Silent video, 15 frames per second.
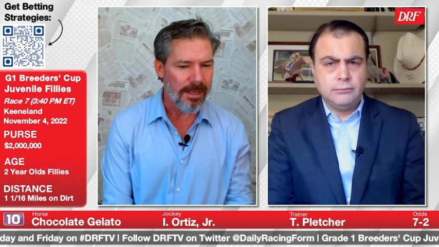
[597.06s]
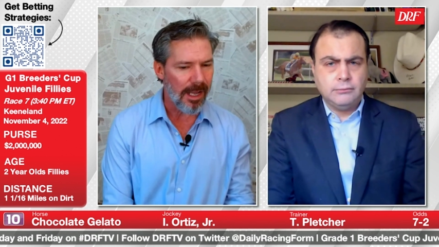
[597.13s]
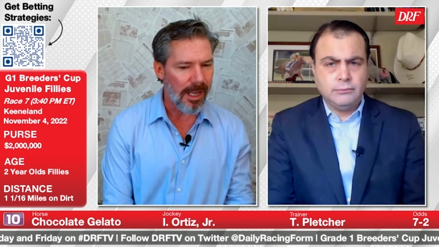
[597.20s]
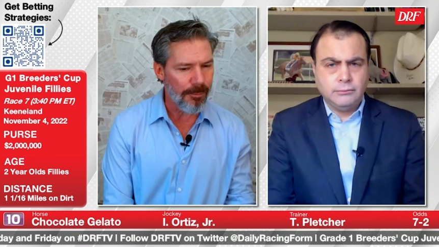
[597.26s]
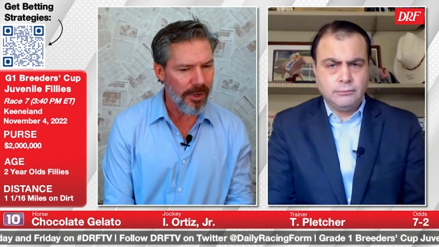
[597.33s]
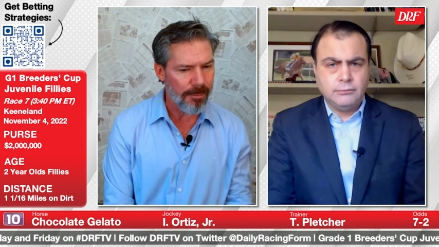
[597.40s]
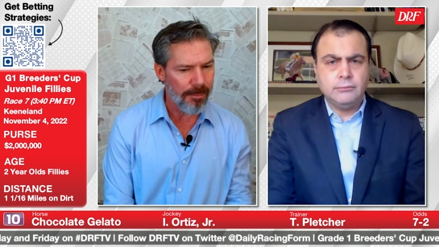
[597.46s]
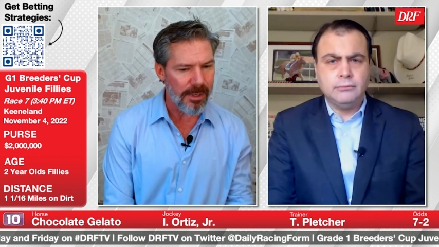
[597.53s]
Speaker 1: I'm
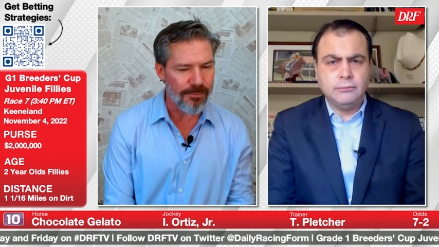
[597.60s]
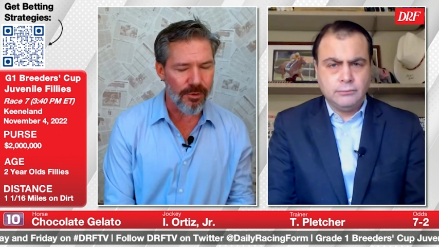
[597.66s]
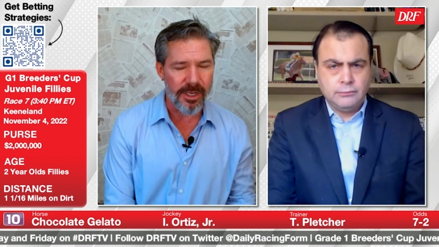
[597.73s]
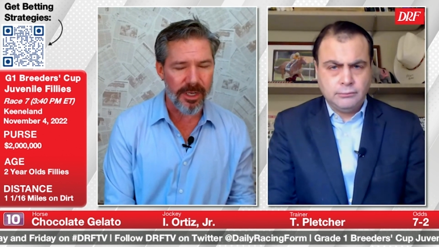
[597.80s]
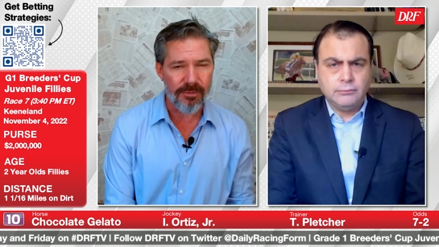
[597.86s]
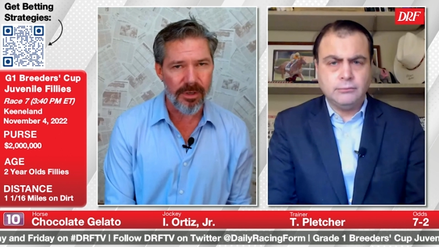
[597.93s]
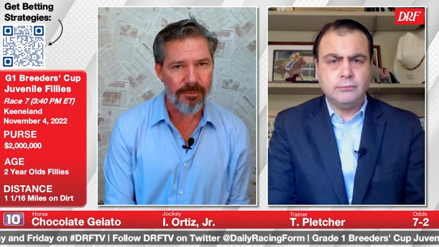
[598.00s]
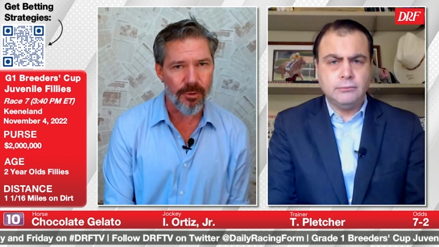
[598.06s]
going to be
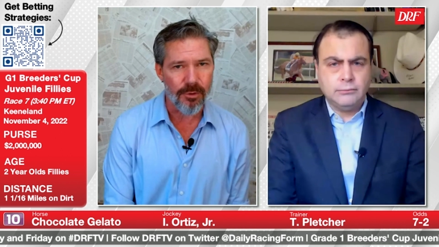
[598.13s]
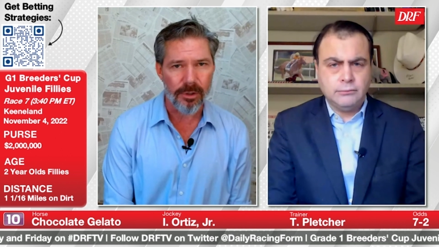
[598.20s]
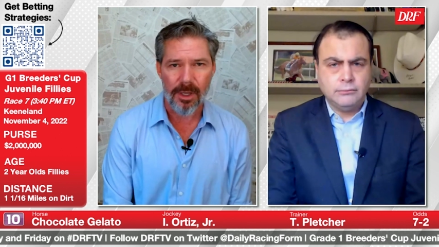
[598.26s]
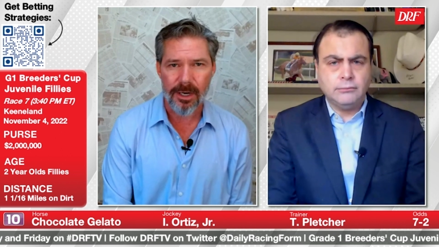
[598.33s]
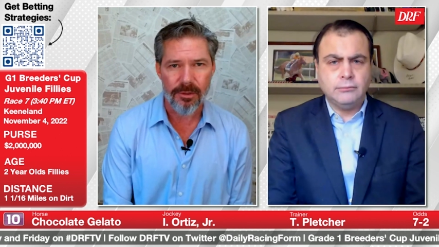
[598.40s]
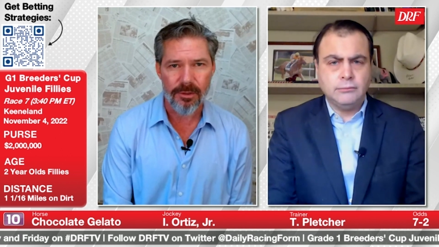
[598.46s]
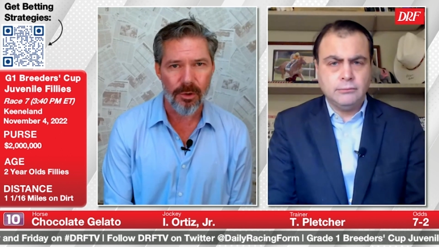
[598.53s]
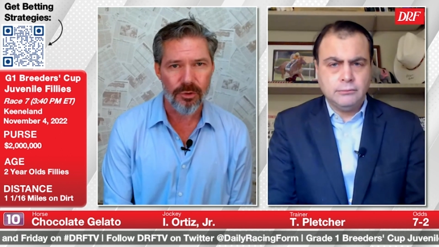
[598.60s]
forgiving for a
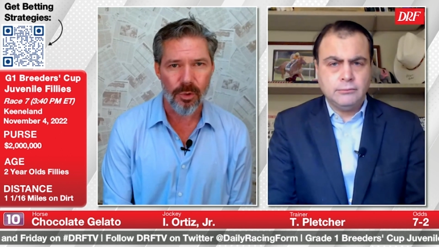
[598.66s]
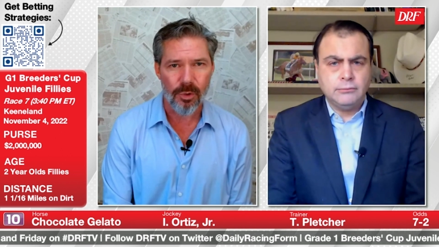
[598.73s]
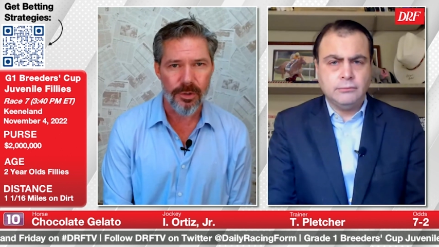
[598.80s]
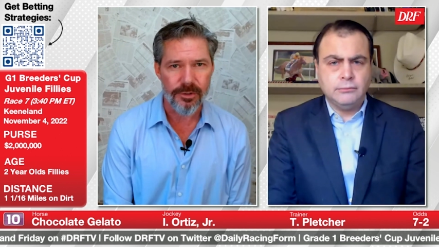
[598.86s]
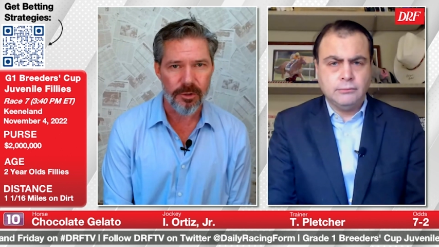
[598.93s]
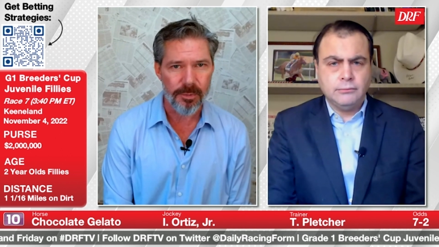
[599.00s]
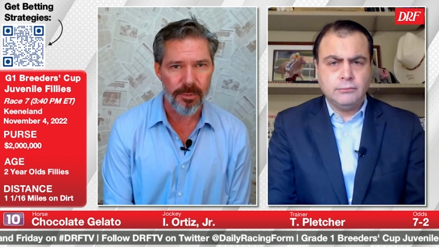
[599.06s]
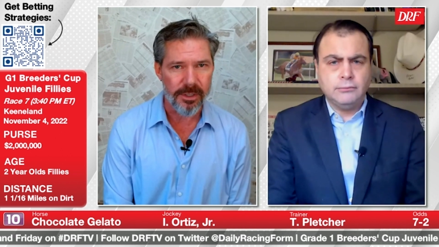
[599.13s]
lot of those
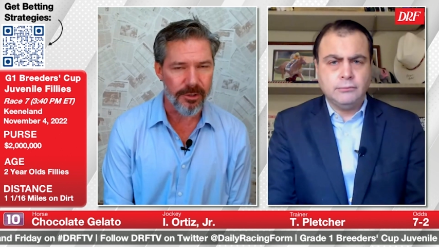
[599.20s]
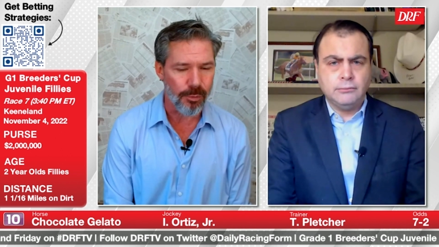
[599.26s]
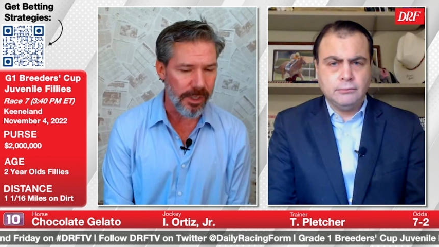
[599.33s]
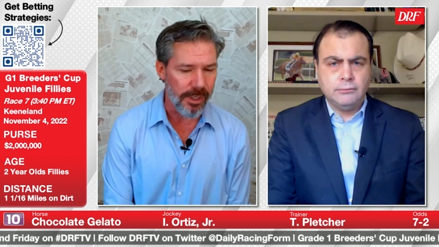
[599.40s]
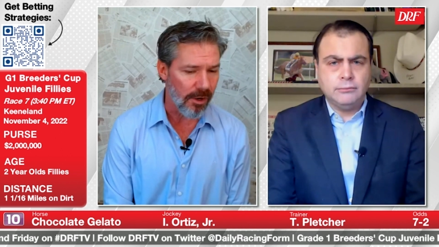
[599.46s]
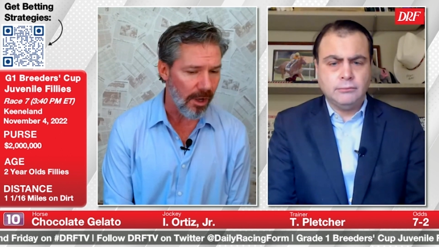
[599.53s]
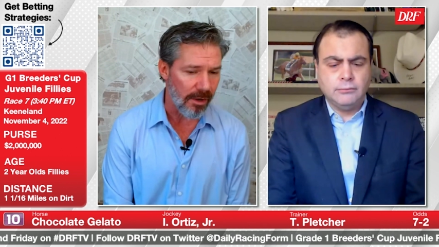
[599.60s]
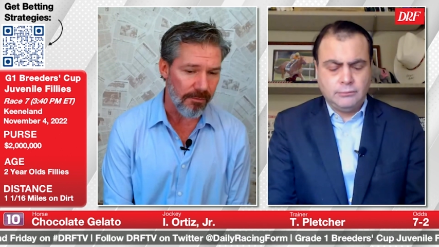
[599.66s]
horses because we
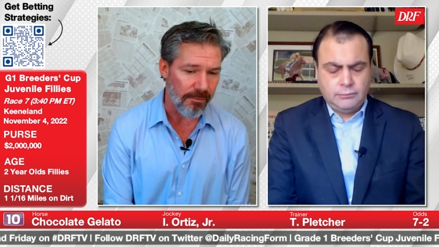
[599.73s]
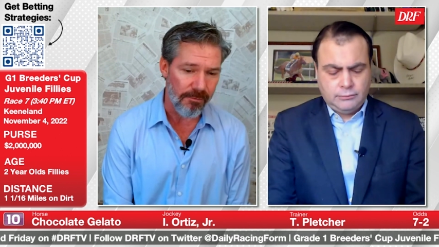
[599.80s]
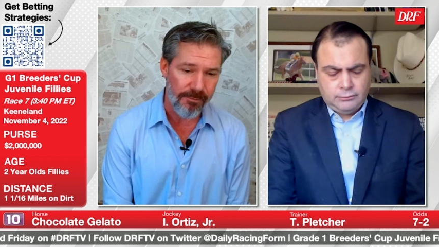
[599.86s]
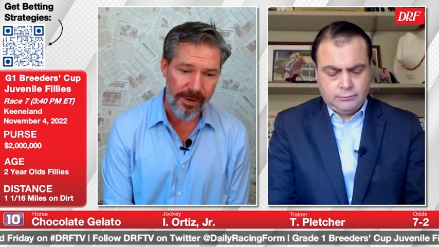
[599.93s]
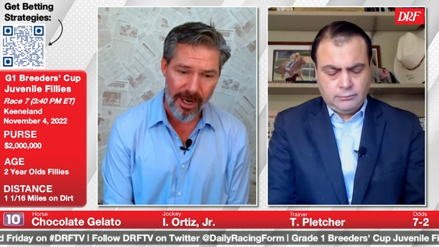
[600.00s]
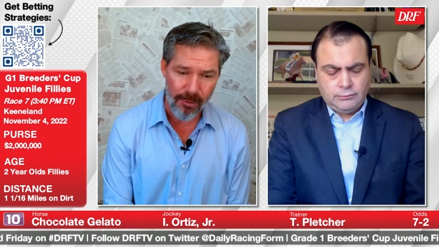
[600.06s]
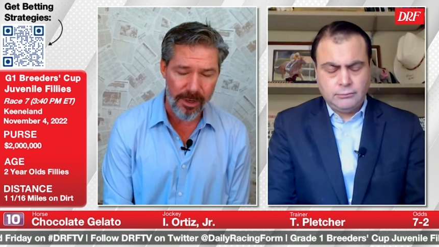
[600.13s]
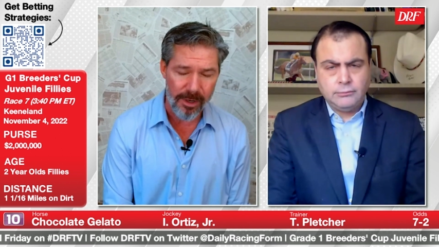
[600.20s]
caught
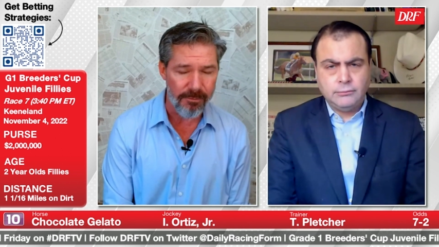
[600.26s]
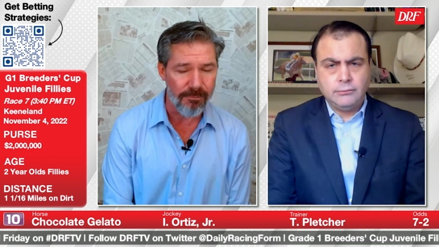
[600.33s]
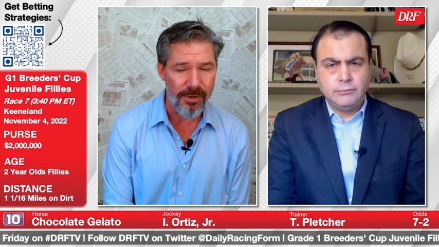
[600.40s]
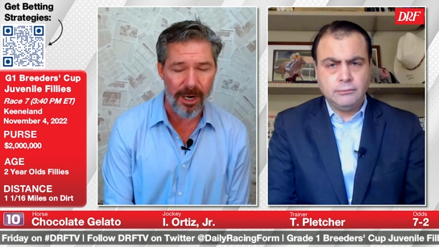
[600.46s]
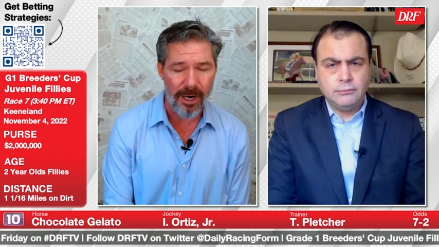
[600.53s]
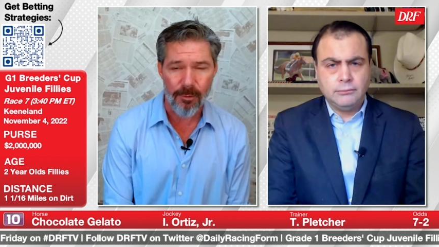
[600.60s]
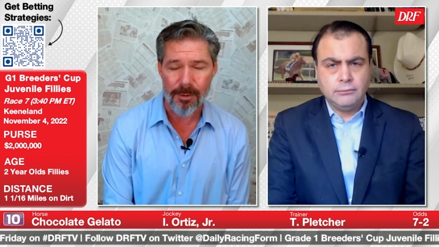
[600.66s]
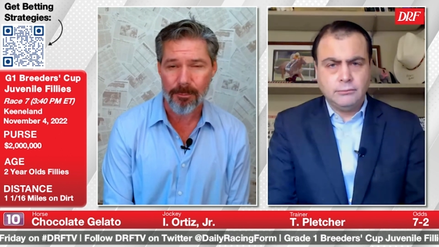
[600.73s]
very,
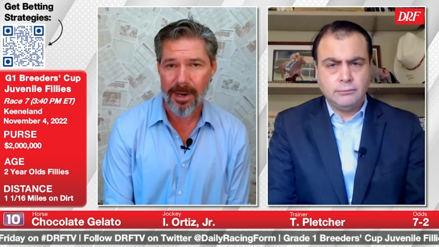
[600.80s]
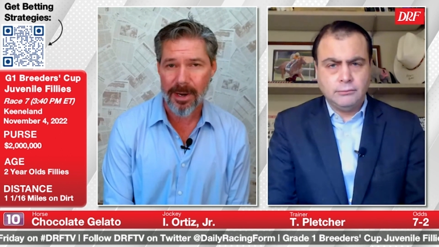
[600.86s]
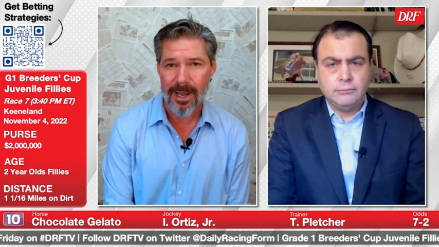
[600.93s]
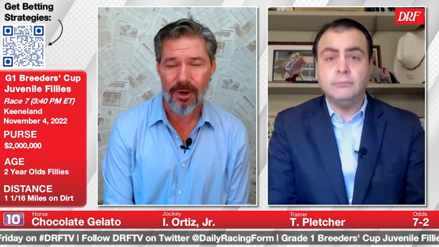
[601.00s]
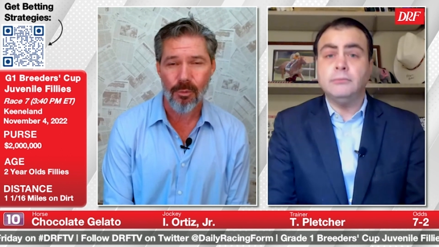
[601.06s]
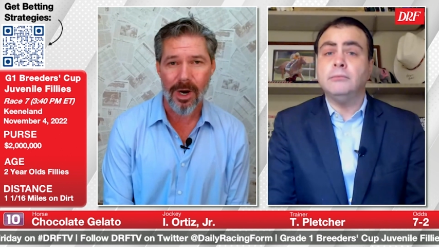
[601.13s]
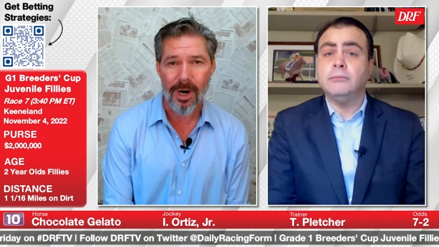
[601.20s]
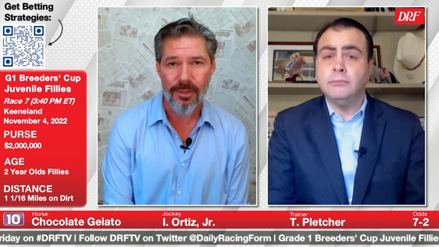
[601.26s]
very
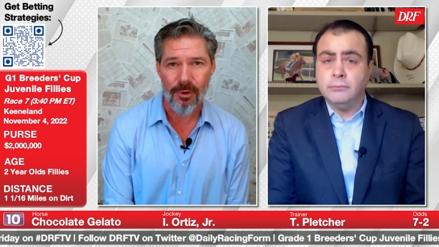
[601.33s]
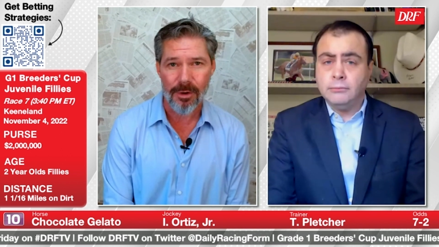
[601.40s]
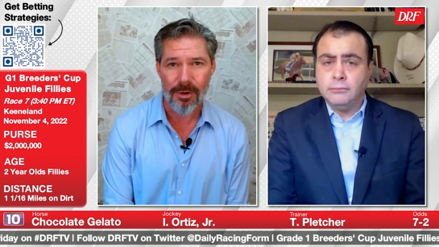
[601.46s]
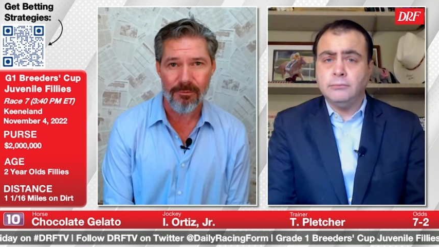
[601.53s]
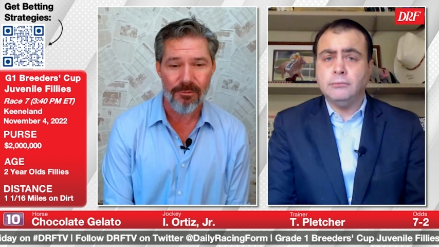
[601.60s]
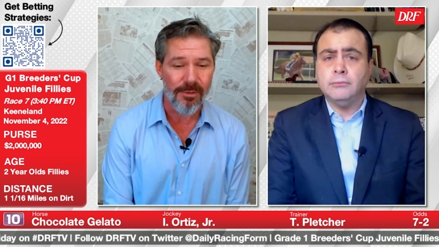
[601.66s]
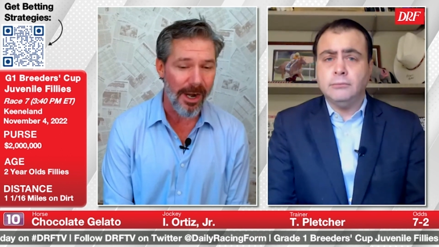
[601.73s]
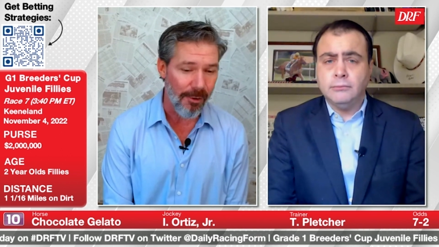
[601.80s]
bad weather
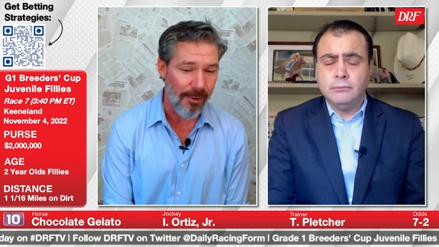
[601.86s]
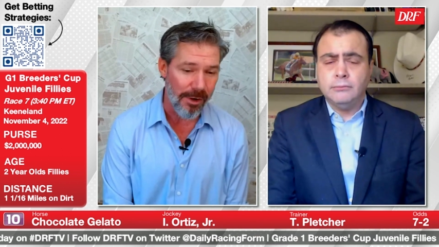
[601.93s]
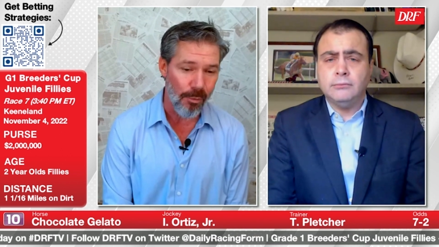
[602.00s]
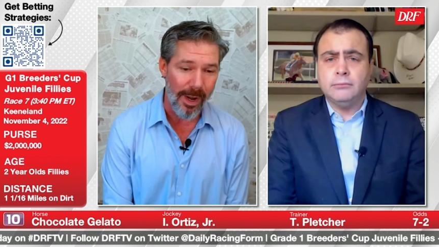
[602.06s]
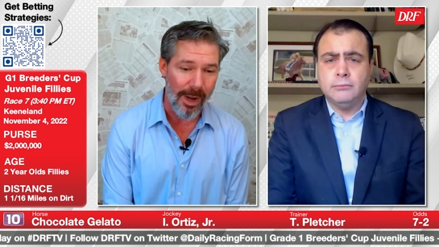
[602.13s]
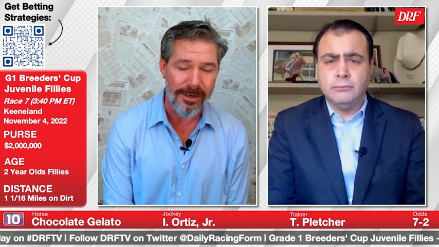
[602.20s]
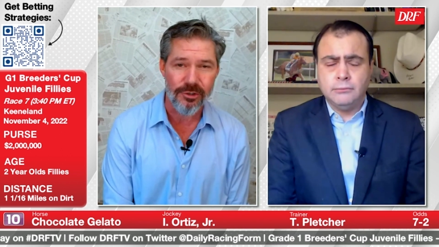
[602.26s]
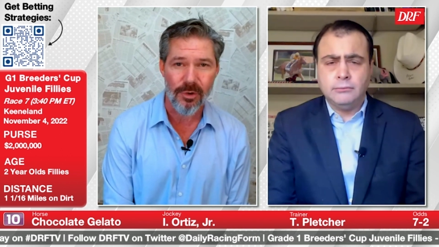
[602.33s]
and very
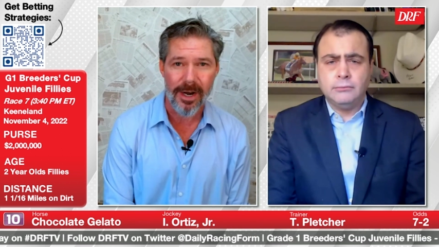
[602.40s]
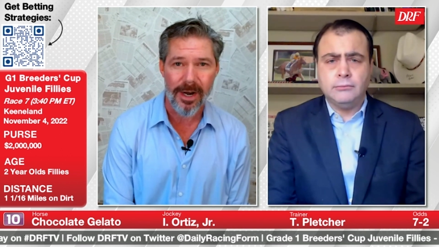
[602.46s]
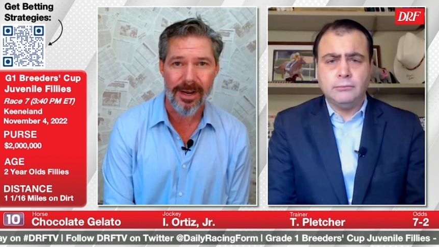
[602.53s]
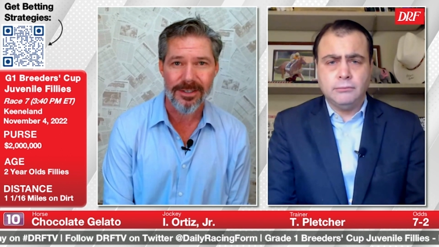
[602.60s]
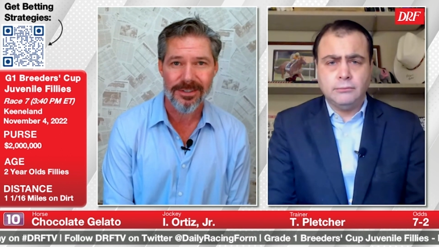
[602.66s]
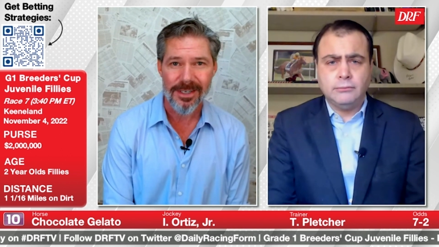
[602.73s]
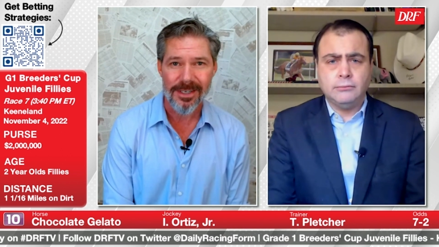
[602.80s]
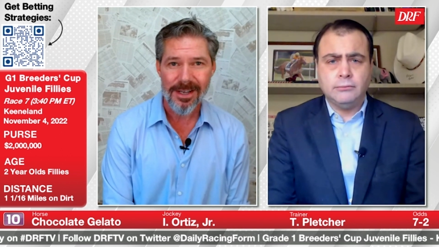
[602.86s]
wet tracks